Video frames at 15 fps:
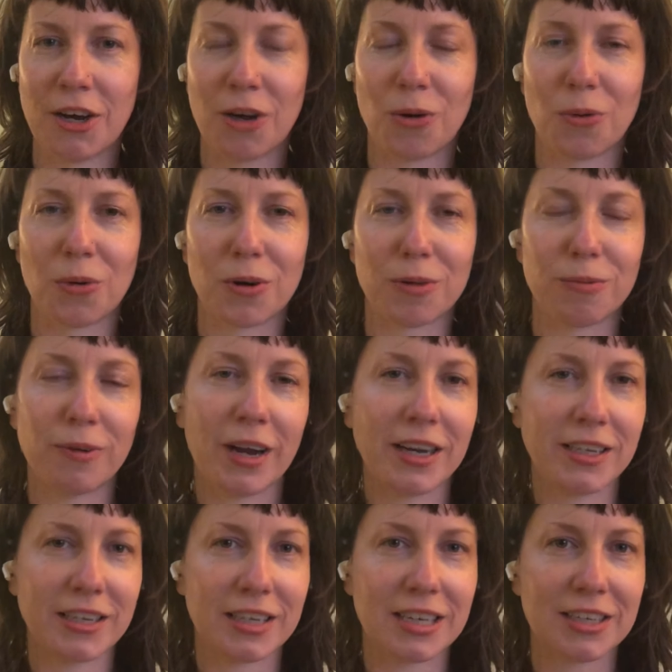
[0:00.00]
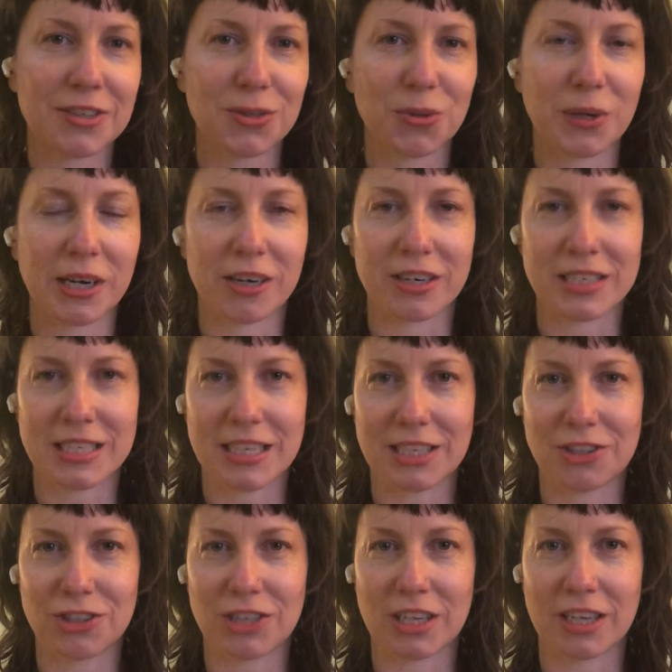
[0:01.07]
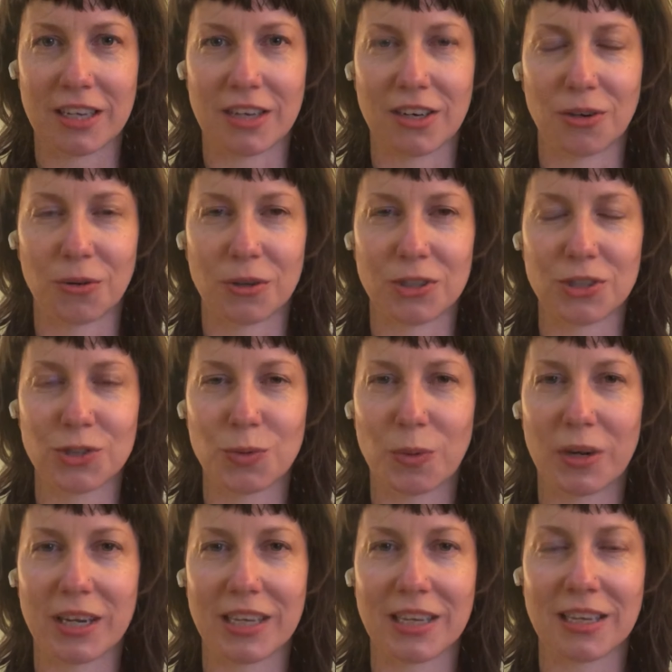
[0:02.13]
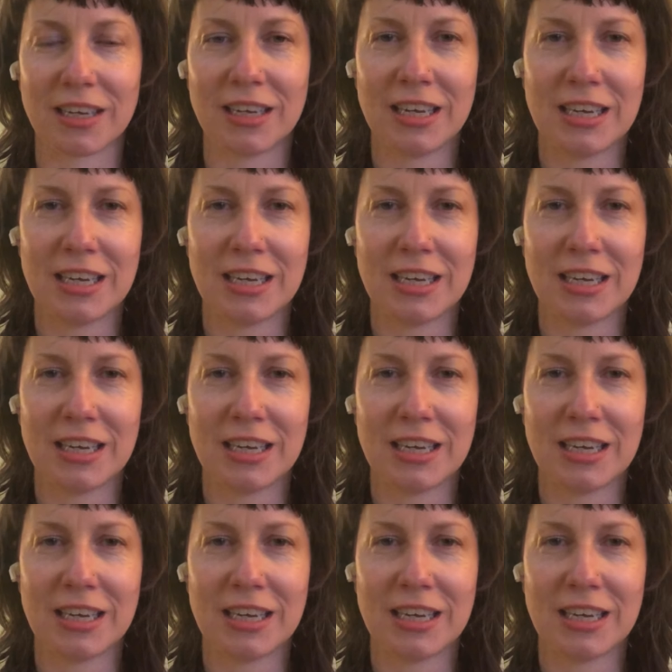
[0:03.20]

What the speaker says: or redness or irritation or just wanting